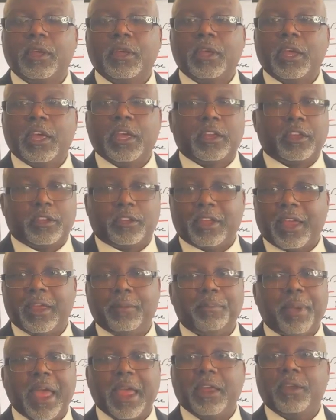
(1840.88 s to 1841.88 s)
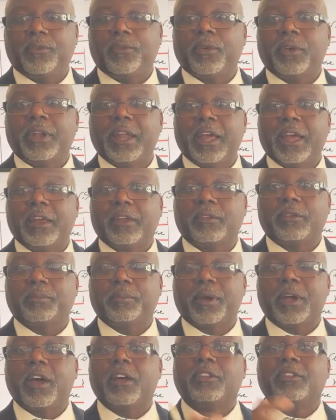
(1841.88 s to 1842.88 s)
It could say paid for less
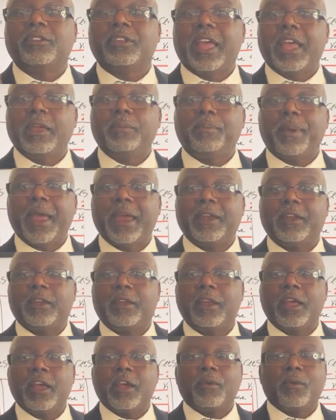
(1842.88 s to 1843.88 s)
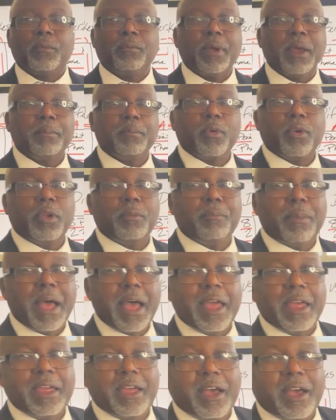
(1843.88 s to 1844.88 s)
because they paid it. Remember in
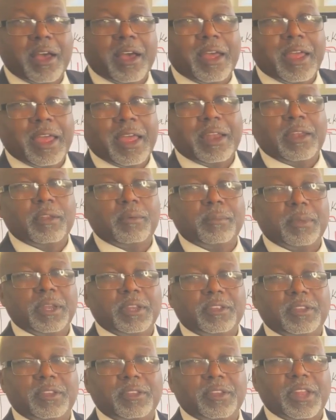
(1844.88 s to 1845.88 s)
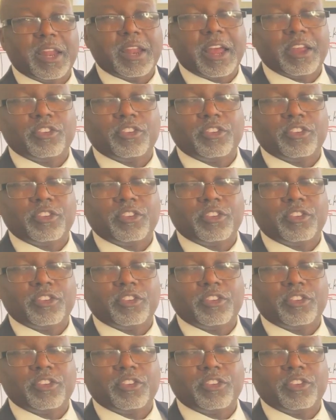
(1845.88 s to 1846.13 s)
my elements that I